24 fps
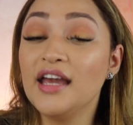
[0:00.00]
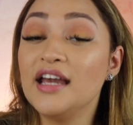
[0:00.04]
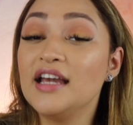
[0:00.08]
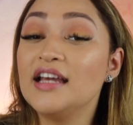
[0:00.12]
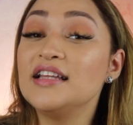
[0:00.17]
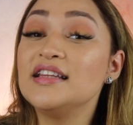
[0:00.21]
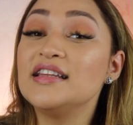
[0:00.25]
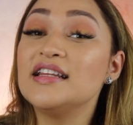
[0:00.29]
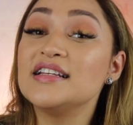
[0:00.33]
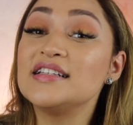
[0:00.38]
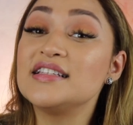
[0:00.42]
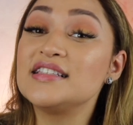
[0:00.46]

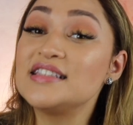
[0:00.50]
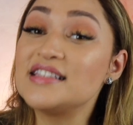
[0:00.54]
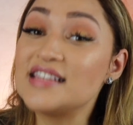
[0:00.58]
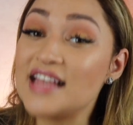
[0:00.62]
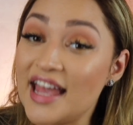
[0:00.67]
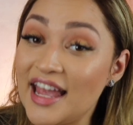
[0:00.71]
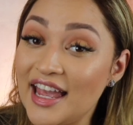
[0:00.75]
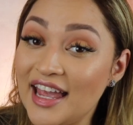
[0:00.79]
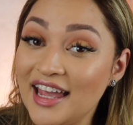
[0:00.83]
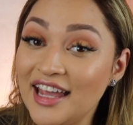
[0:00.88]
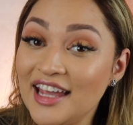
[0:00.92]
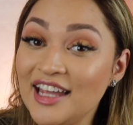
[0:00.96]
In the
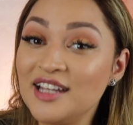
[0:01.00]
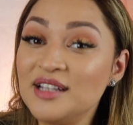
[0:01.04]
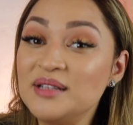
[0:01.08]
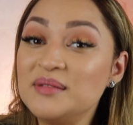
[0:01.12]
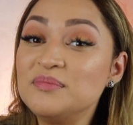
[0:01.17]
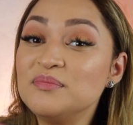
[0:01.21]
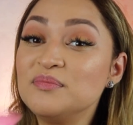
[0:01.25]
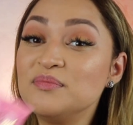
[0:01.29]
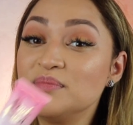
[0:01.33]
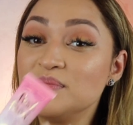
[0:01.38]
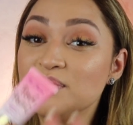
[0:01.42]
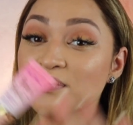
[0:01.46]

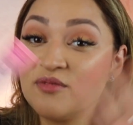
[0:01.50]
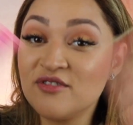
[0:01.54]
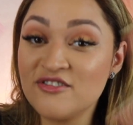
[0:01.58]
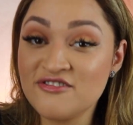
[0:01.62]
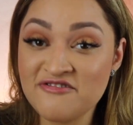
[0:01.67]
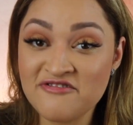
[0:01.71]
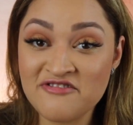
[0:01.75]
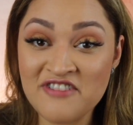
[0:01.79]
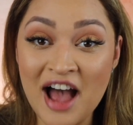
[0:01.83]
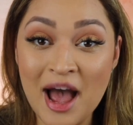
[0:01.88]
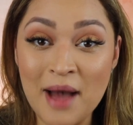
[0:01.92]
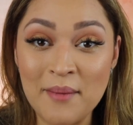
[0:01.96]
same
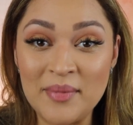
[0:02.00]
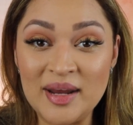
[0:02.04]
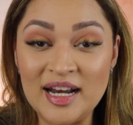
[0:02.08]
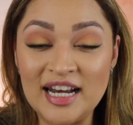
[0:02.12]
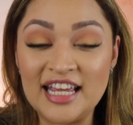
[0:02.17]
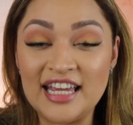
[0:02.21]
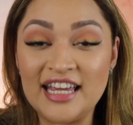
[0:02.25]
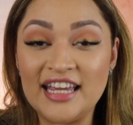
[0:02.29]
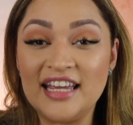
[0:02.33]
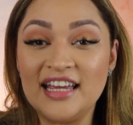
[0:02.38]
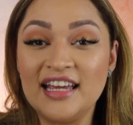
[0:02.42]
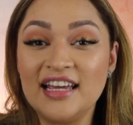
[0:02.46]

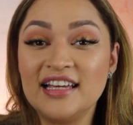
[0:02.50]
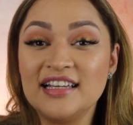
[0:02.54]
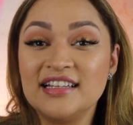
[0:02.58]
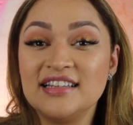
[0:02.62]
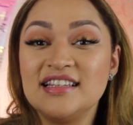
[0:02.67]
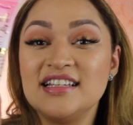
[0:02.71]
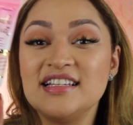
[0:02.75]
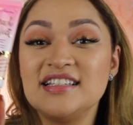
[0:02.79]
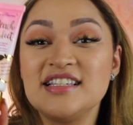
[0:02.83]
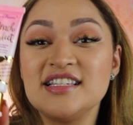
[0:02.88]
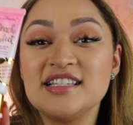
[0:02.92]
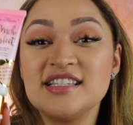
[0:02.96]
family,
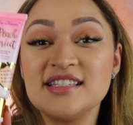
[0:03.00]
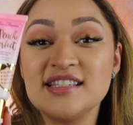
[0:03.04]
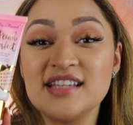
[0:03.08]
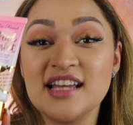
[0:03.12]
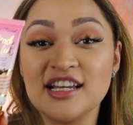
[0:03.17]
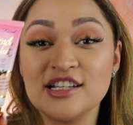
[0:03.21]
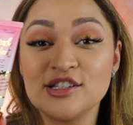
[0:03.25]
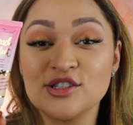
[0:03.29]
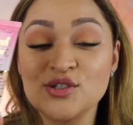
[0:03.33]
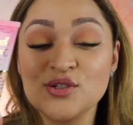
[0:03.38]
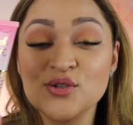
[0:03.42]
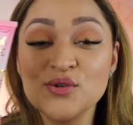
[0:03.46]
this is
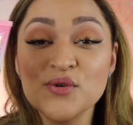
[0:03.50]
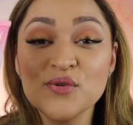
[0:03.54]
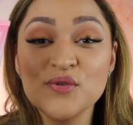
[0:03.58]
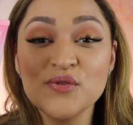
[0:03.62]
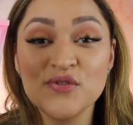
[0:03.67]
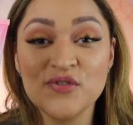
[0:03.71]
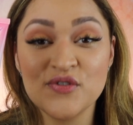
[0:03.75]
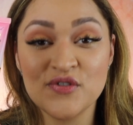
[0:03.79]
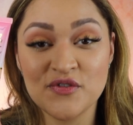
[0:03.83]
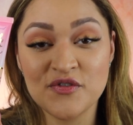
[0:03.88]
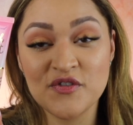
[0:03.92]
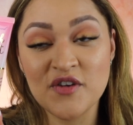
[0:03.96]
the Too
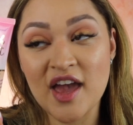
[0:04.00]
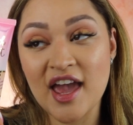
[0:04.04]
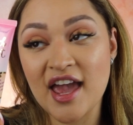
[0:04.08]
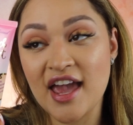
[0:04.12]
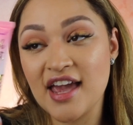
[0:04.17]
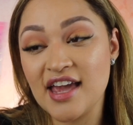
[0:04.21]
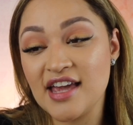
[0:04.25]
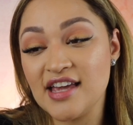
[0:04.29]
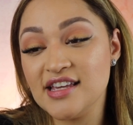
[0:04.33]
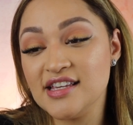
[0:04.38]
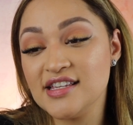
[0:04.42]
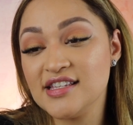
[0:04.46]

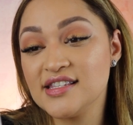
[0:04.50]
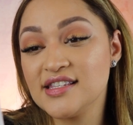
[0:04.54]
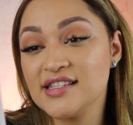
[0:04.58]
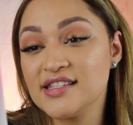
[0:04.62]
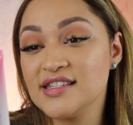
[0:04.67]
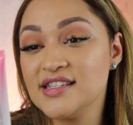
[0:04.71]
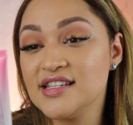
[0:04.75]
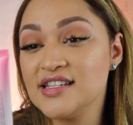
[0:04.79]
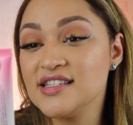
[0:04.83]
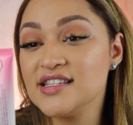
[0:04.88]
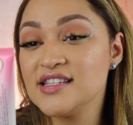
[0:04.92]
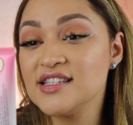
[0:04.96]

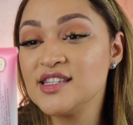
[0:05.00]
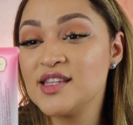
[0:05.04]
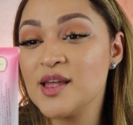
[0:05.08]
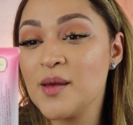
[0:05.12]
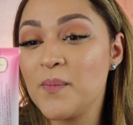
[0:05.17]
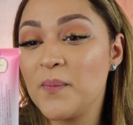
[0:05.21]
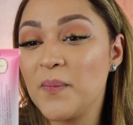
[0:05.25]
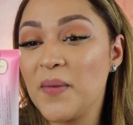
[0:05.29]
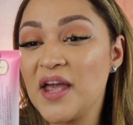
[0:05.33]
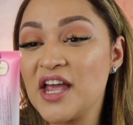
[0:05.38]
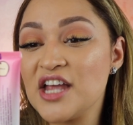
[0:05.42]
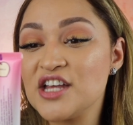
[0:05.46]
Faced. This is the
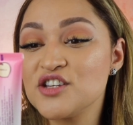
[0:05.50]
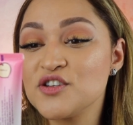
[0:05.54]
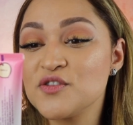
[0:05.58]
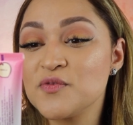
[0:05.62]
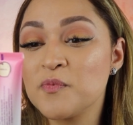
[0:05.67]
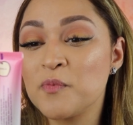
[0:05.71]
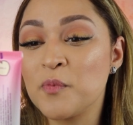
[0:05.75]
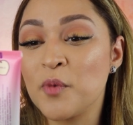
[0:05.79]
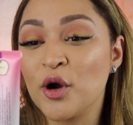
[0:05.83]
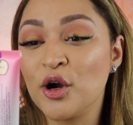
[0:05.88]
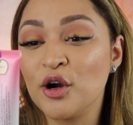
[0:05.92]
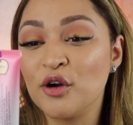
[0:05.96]

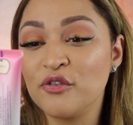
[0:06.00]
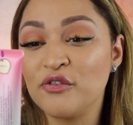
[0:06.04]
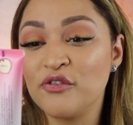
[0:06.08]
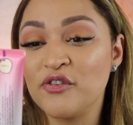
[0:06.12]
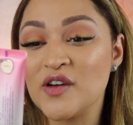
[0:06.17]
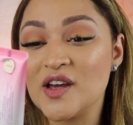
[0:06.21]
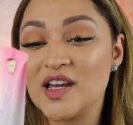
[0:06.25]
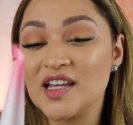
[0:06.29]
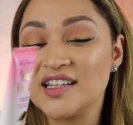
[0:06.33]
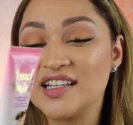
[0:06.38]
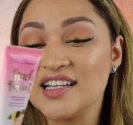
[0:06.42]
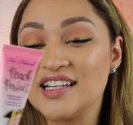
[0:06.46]
Pitch
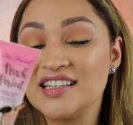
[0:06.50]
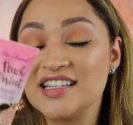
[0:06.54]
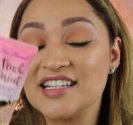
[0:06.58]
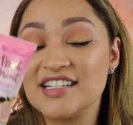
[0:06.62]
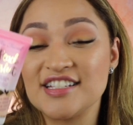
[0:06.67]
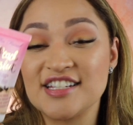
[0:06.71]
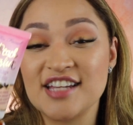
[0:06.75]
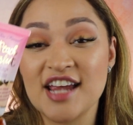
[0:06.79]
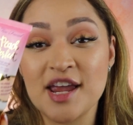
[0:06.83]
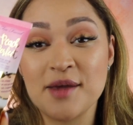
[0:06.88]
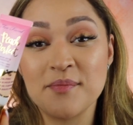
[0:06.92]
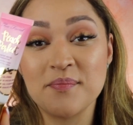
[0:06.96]
Perfect in the
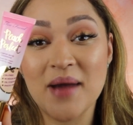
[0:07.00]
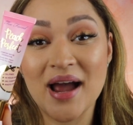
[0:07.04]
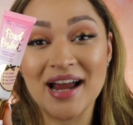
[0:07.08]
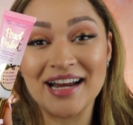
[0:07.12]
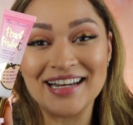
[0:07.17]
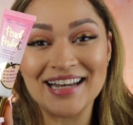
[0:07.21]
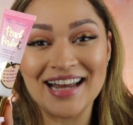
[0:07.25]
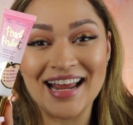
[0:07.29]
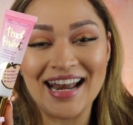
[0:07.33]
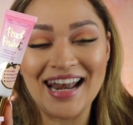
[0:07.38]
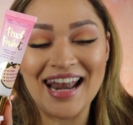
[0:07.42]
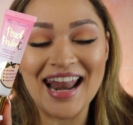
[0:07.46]
shade
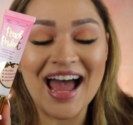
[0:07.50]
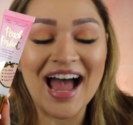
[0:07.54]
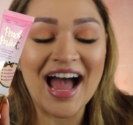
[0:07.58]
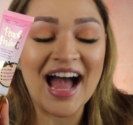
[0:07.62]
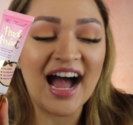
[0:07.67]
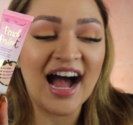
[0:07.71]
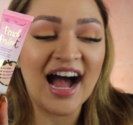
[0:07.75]
Vanilla.